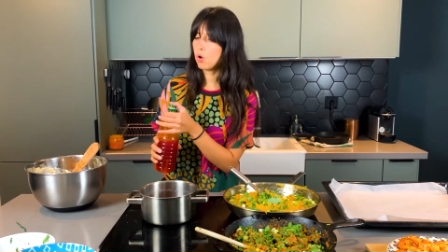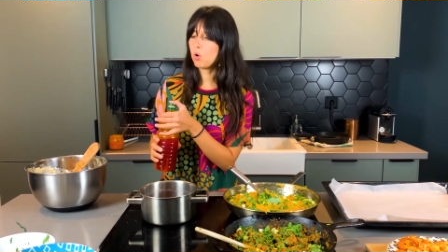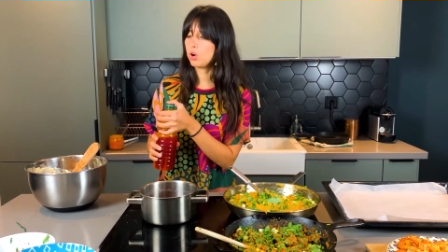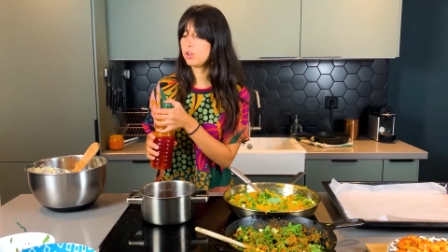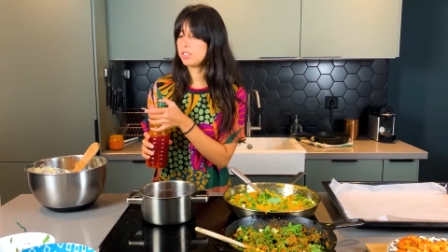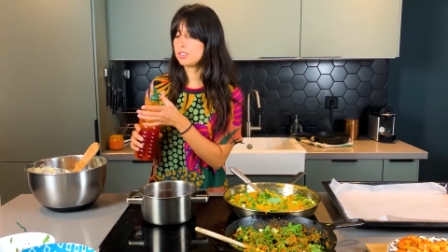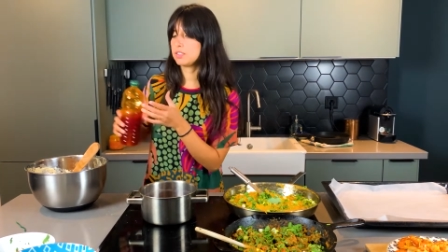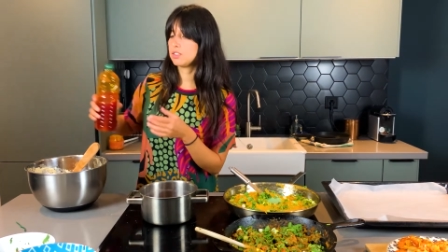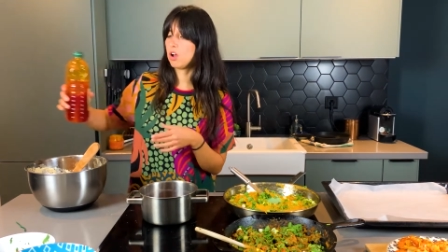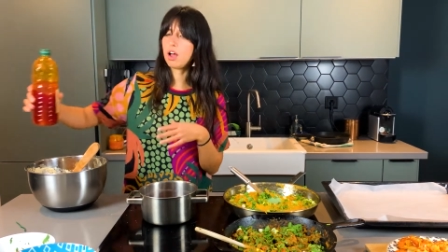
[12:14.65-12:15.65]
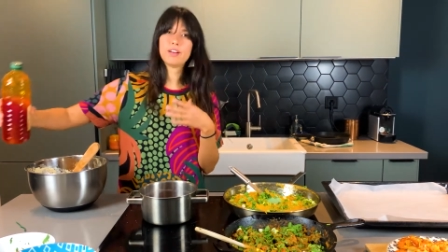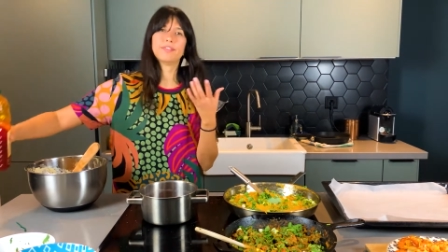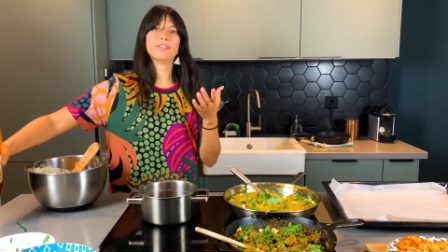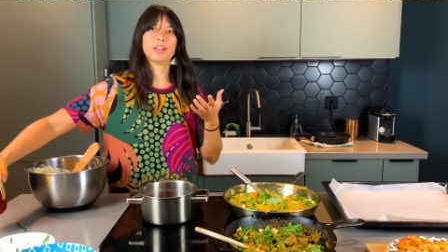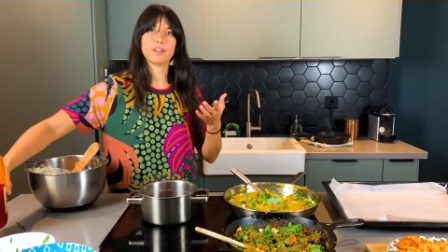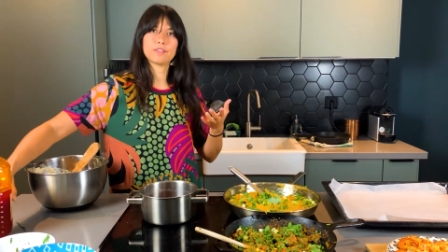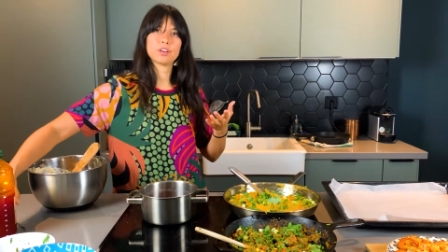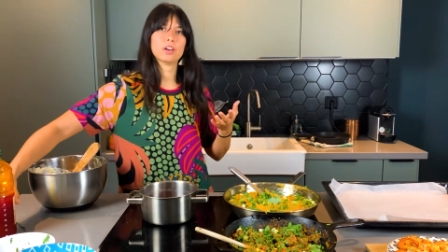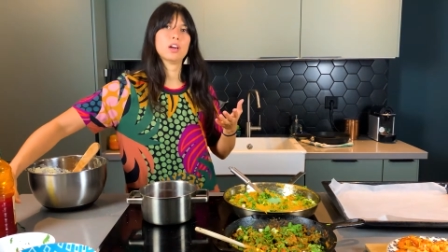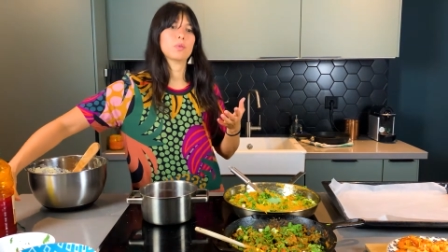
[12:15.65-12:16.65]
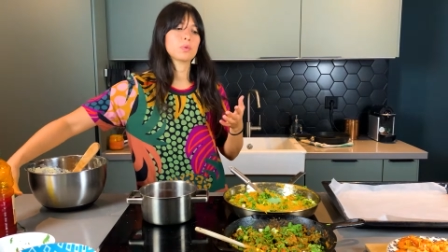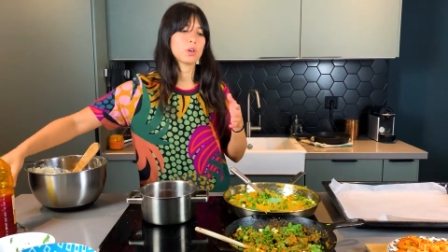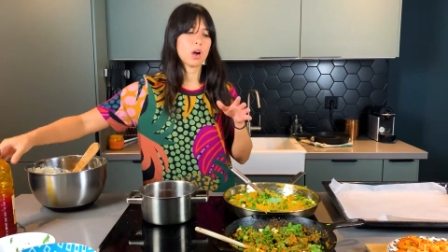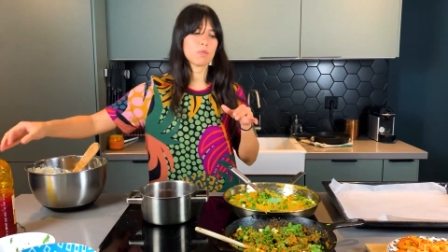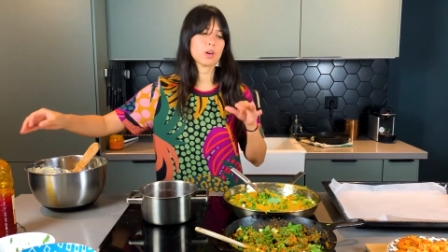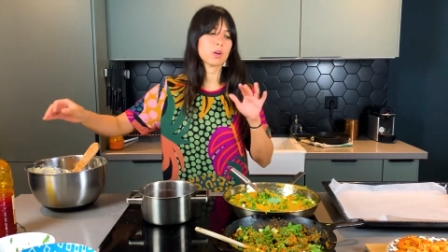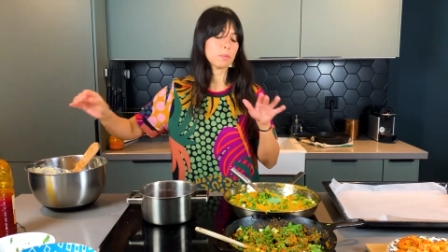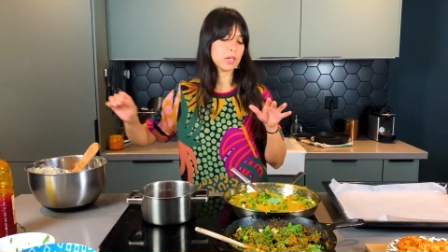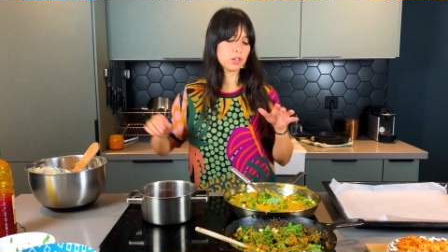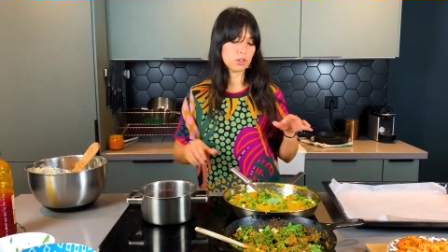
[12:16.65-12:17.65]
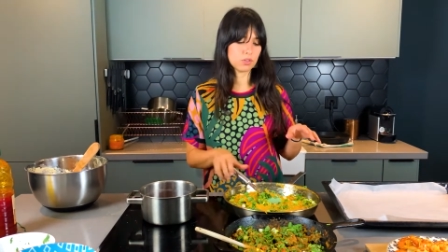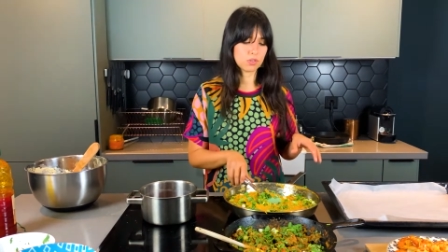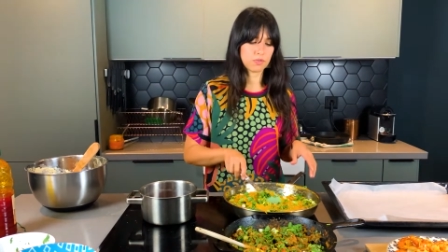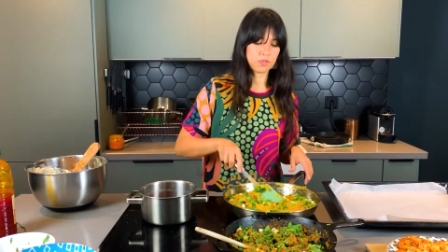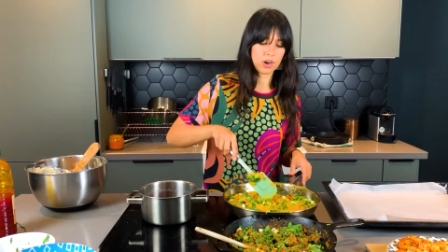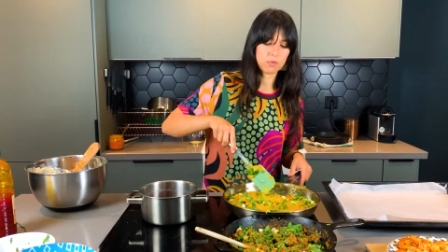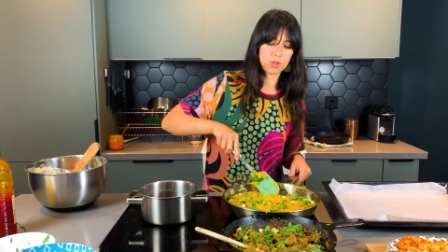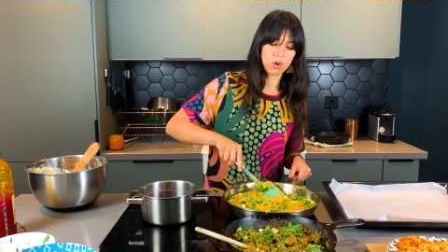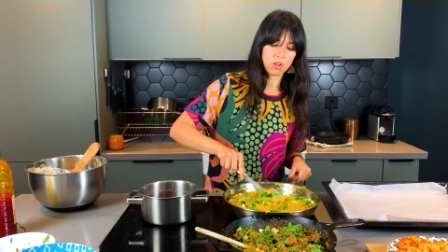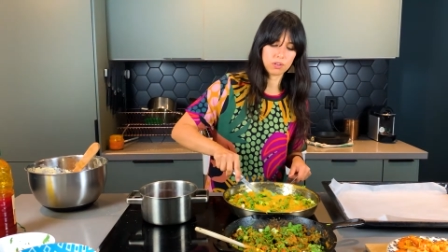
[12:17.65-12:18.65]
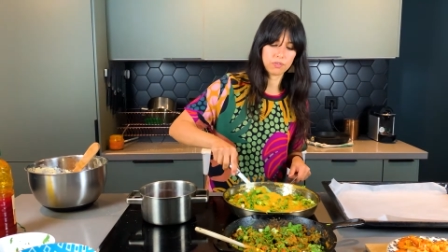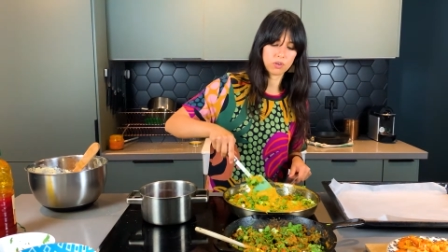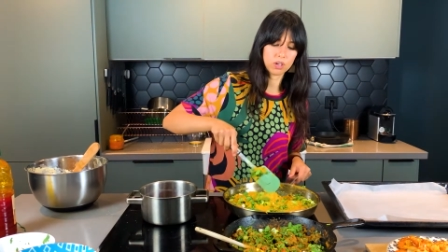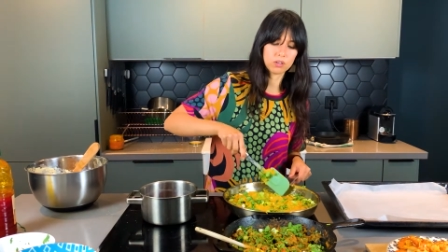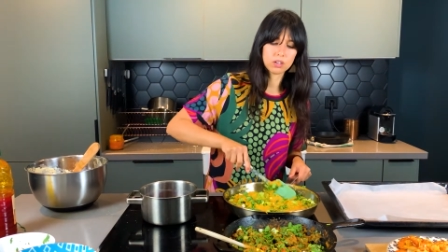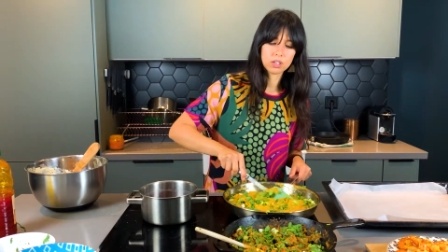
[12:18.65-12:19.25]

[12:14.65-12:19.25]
oil that does not have flavor, I would not recommend you to fry it with olive oil.